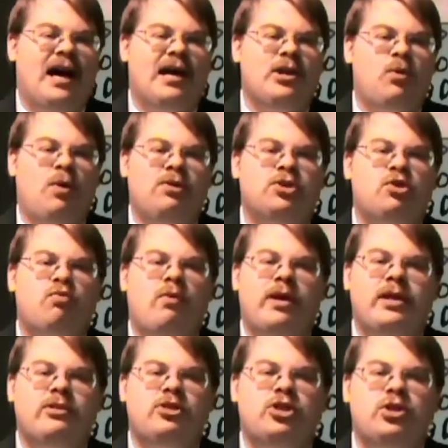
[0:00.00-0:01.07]
You also
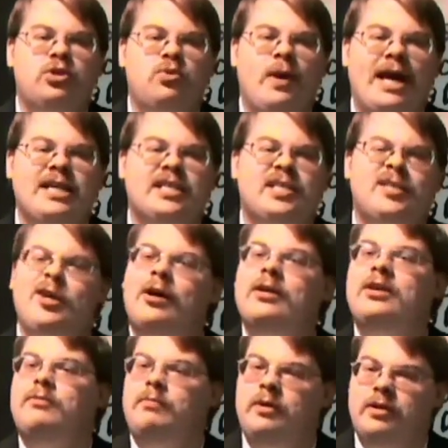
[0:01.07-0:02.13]
run into a
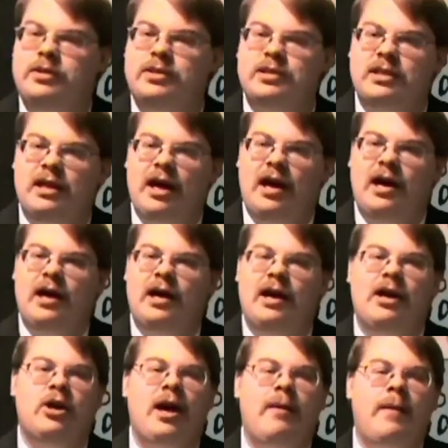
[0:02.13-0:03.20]
succubus.
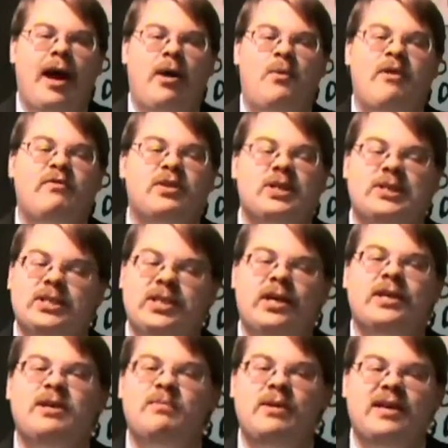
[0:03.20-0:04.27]
However, the
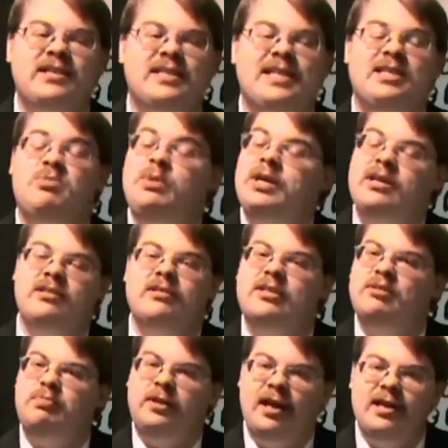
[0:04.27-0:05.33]
succubus is, because this
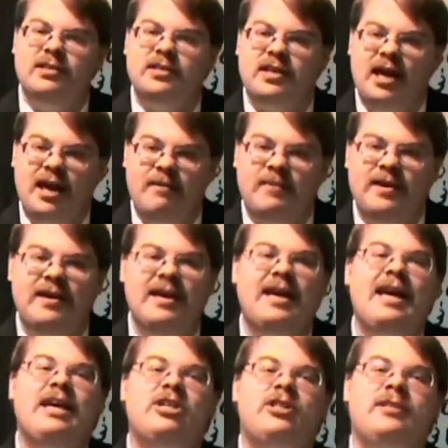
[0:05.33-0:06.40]
is Planescape,
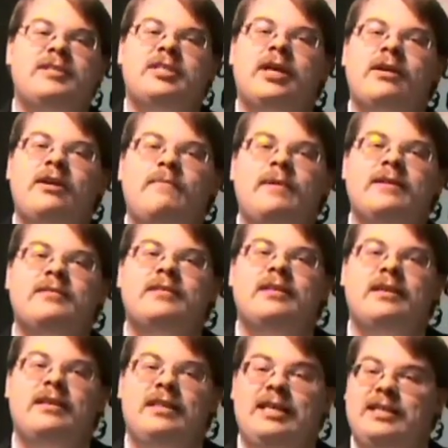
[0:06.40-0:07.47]
the succubus,
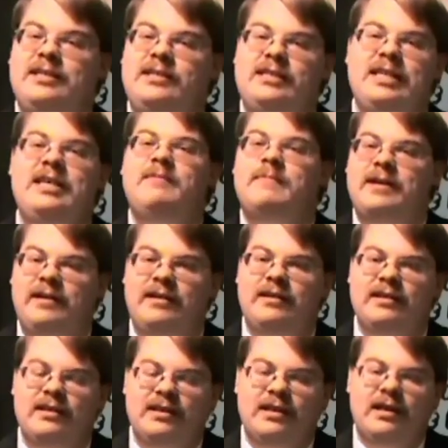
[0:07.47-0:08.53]
the demon,
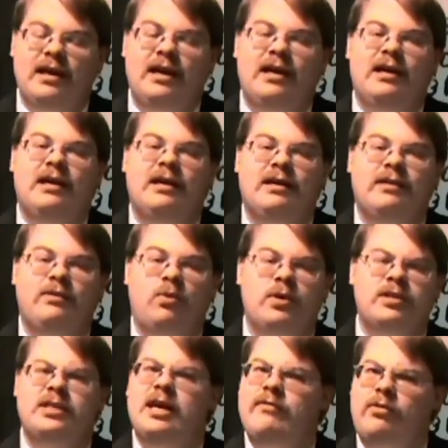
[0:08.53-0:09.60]

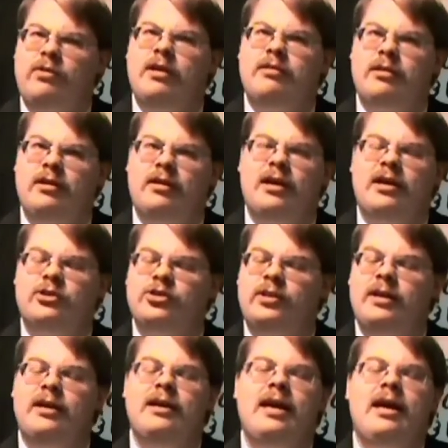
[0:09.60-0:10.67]
or devil, I think,
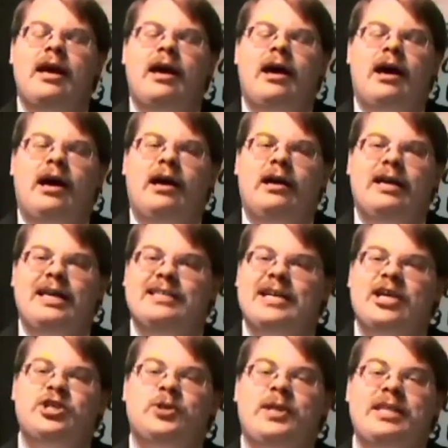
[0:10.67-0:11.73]
actually, is
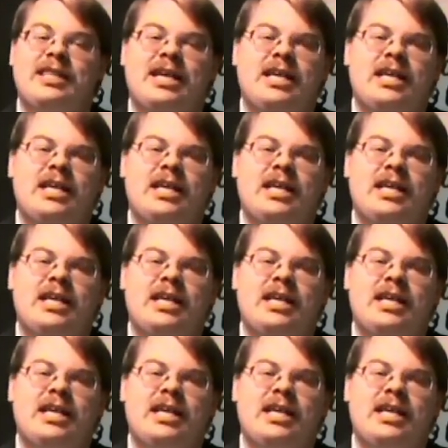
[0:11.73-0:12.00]
actually the